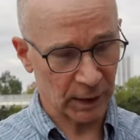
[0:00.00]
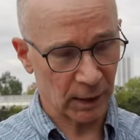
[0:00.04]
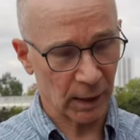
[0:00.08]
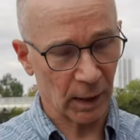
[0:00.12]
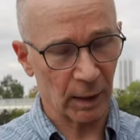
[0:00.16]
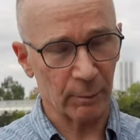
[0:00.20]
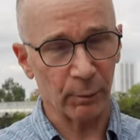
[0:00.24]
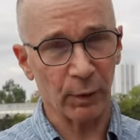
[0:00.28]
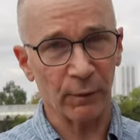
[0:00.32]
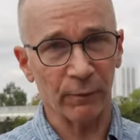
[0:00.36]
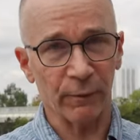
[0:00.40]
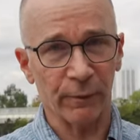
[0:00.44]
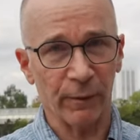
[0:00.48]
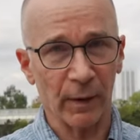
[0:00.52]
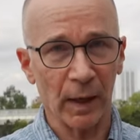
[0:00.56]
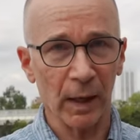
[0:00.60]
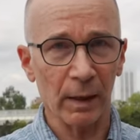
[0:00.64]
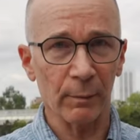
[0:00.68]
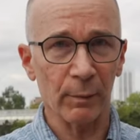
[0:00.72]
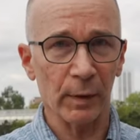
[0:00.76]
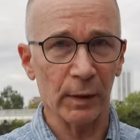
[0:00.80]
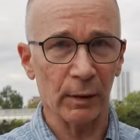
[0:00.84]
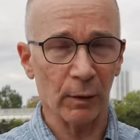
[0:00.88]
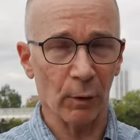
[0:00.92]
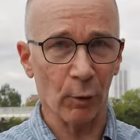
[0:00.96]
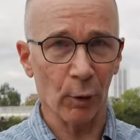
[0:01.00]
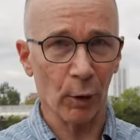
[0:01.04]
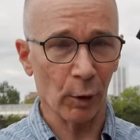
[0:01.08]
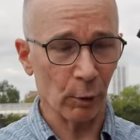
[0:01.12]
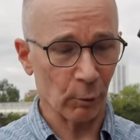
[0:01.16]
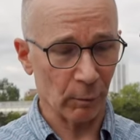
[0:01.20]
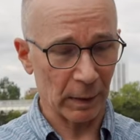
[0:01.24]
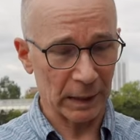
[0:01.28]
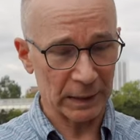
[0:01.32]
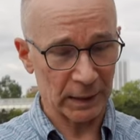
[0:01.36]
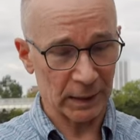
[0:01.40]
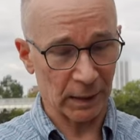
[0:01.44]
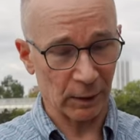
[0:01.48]
carbon fiber
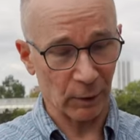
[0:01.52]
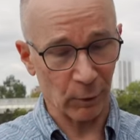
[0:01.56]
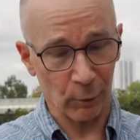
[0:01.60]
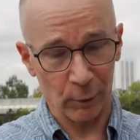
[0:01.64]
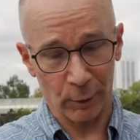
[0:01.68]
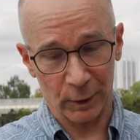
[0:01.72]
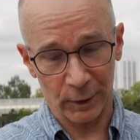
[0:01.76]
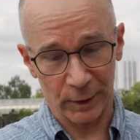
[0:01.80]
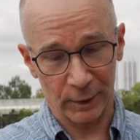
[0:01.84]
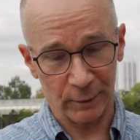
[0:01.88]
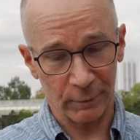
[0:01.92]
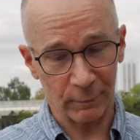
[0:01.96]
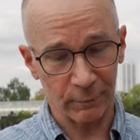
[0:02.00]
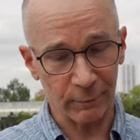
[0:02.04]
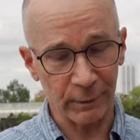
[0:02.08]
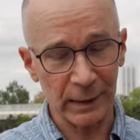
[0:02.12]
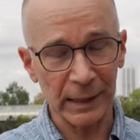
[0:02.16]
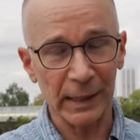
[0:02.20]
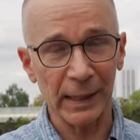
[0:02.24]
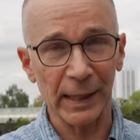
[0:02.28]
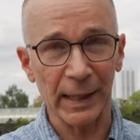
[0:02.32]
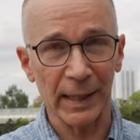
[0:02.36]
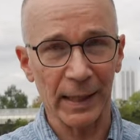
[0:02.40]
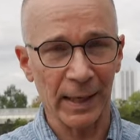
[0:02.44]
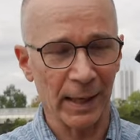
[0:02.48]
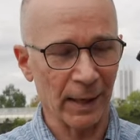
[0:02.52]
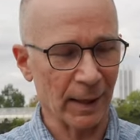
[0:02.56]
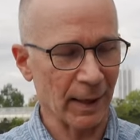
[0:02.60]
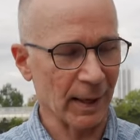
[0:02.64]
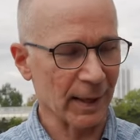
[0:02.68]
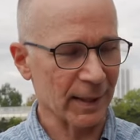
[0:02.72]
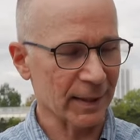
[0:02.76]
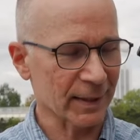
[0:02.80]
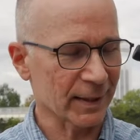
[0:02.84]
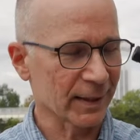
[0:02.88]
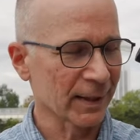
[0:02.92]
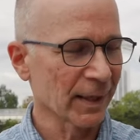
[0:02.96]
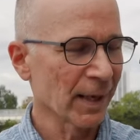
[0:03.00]
always looks really
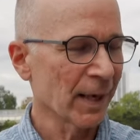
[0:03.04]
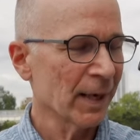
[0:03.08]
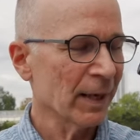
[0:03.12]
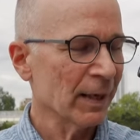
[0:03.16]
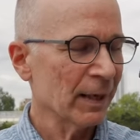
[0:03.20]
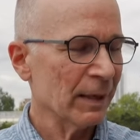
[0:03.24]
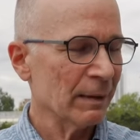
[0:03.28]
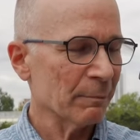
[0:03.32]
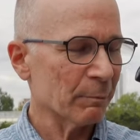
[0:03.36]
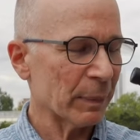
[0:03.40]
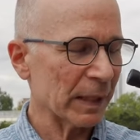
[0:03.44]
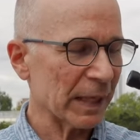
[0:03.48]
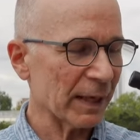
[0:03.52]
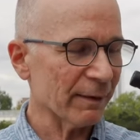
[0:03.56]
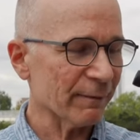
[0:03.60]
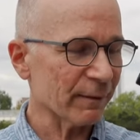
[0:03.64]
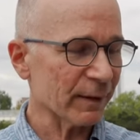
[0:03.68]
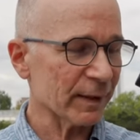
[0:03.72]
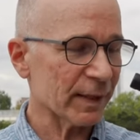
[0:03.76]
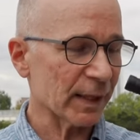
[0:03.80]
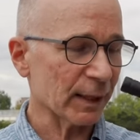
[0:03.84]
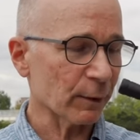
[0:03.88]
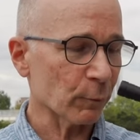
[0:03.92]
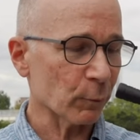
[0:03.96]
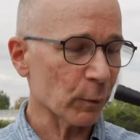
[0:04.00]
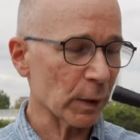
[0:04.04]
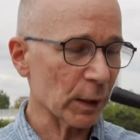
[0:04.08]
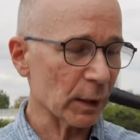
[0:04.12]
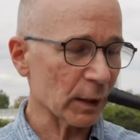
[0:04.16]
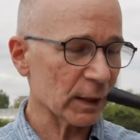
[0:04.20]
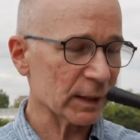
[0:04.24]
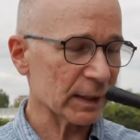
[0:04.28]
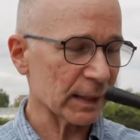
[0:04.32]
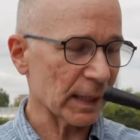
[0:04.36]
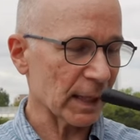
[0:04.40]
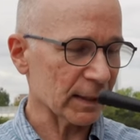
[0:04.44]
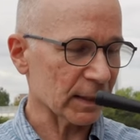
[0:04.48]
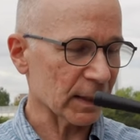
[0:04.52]
nice. But everything
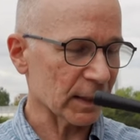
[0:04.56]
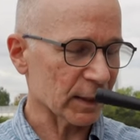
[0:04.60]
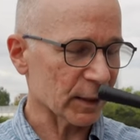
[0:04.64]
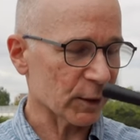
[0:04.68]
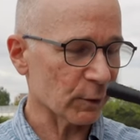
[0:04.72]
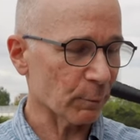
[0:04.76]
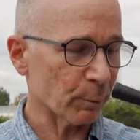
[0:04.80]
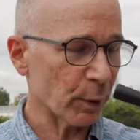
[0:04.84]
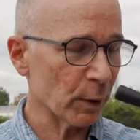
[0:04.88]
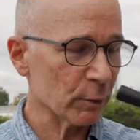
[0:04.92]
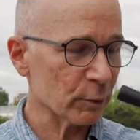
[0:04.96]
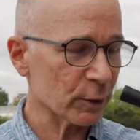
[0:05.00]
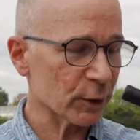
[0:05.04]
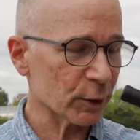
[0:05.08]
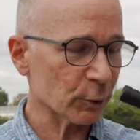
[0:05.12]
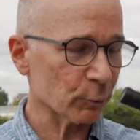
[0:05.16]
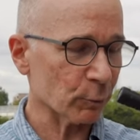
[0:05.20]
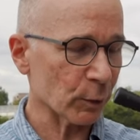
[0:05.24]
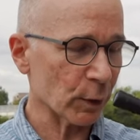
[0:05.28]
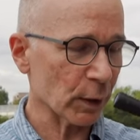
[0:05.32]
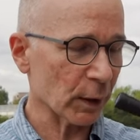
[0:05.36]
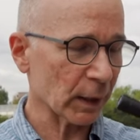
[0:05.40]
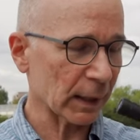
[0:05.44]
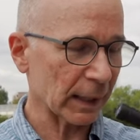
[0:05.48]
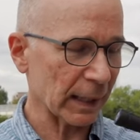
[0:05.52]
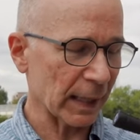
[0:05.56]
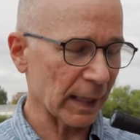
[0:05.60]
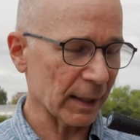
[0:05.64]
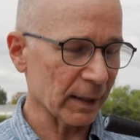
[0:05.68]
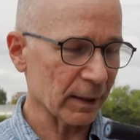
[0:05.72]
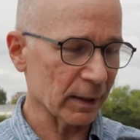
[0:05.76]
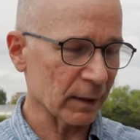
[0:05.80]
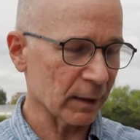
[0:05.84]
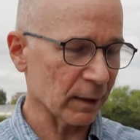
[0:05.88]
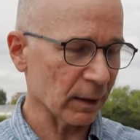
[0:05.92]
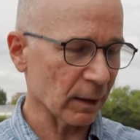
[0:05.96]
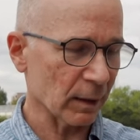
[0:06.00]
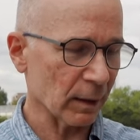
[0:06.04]
works as it's supposed to work,
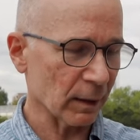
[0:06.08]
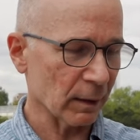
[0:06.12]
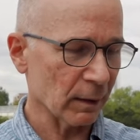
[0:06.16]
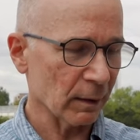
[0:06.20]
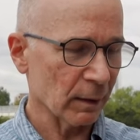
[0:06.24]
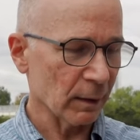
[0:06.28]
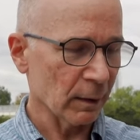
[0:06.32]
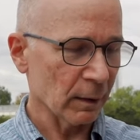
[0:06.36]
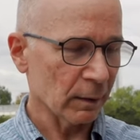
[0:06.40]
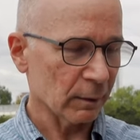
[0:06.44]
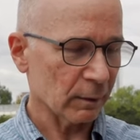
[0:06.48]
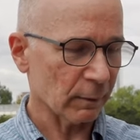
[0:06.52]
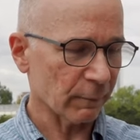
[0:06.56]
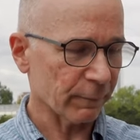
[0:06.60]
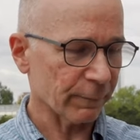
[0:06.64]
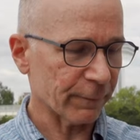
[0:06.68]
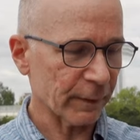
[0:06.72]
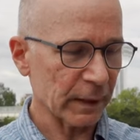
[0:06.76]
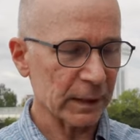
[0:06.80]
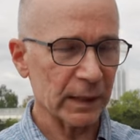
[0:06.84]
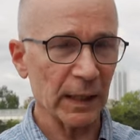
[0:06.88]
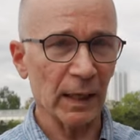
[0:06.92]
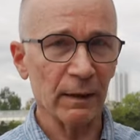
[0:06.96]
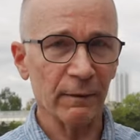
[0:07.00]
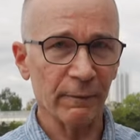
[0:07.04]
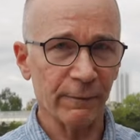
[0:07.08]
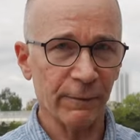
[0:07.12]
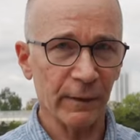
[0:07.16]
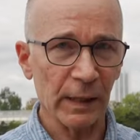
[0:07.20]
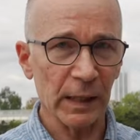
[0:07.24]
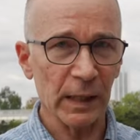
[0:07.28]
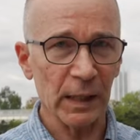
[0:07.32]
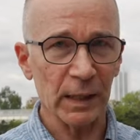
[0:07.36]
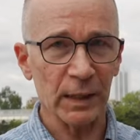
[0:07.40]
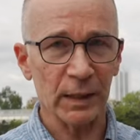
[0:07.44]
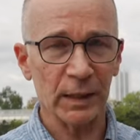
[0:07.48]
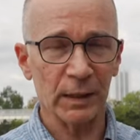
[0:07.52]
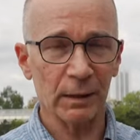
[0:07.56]
and the fit and
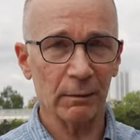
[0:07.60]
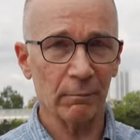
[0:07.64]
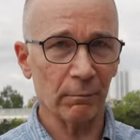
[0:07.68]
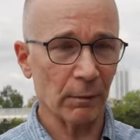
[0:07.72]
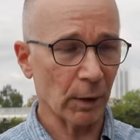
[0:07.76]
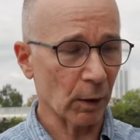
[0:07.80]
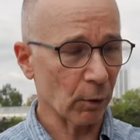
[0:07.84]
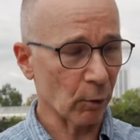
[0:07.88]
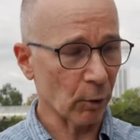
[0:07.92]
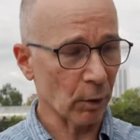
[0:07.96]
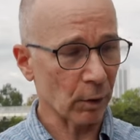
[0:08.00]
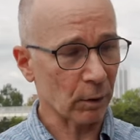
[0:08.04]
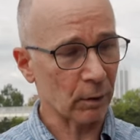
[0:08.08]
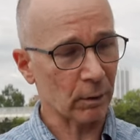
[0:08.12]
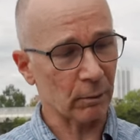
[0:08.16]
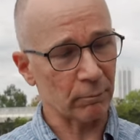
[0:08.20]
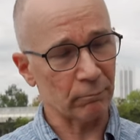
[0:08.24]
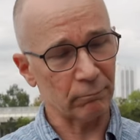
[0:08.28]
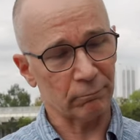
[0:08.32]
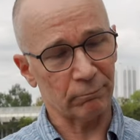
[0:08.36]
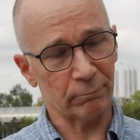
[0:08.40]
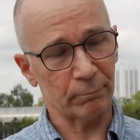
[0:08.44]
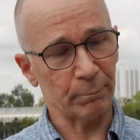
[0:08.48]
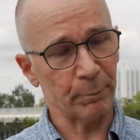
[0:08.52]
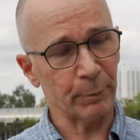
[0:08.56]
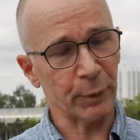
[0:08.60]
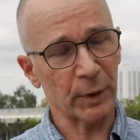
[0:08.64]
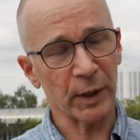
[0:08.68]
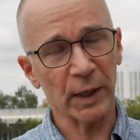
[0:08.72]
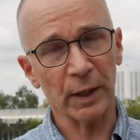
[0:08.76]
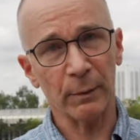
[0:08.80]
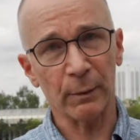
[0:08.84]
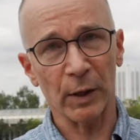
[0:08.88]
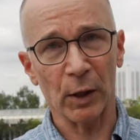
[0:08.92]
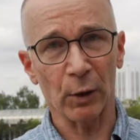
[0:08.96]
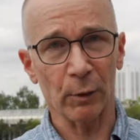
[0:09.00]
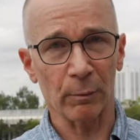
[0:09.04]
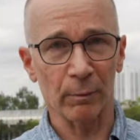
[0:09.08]
finish look
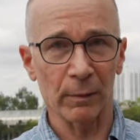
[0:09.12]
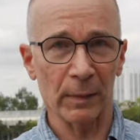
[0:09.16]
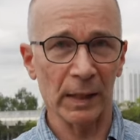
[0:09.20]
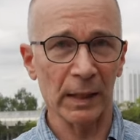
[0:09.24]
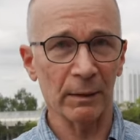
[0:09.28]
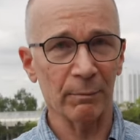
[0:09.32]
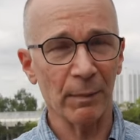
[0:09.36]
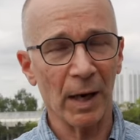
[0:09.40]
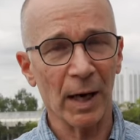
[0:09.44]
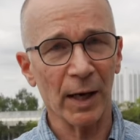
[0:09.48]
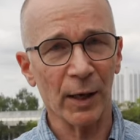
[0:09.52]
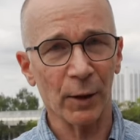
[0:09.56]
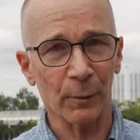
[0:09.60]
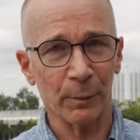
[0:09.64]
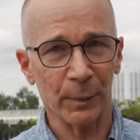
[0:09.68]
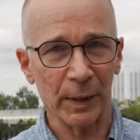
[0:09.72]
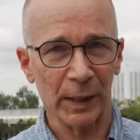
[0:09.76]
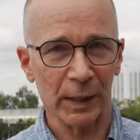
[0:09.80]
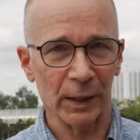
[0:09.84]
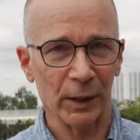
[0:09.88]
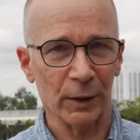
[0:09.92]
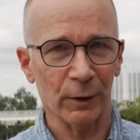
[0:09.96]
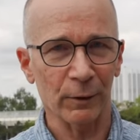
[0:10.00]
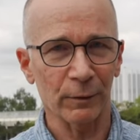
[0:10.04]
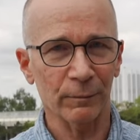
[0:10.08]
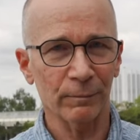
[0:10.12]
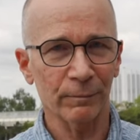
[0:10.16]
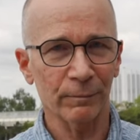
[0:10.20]
premium in my opinion.